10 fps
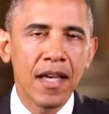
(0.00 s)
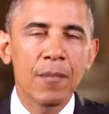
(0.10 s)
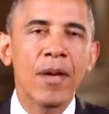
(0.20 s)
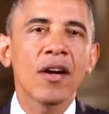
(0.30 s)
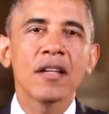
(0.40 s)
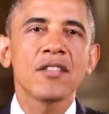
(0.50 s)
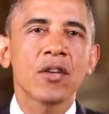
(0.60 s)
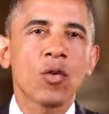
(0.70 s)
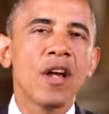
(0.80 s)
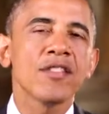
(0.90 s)
And
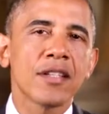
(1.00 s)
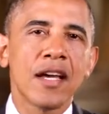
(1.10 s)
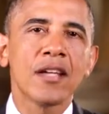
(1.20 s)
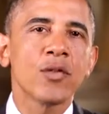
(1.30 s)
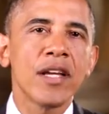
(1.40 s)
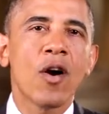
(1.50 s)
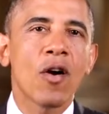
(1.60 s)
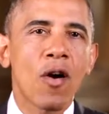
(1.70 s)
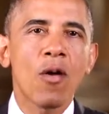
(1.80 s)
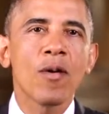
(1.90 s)
Americans across the country
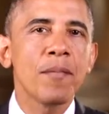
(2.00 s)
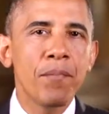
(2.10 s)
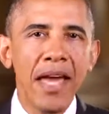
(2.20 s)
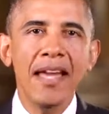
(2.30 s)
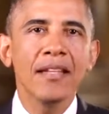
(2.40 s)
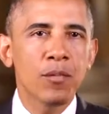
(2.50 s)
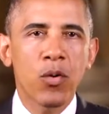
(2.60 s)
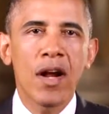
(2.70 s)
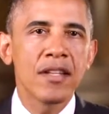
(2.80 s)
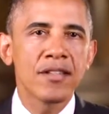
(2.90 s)
are already paying the
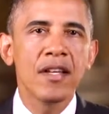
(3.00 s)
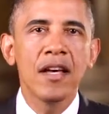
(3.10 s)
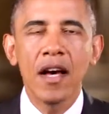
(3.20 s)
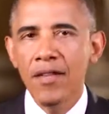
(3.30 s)
price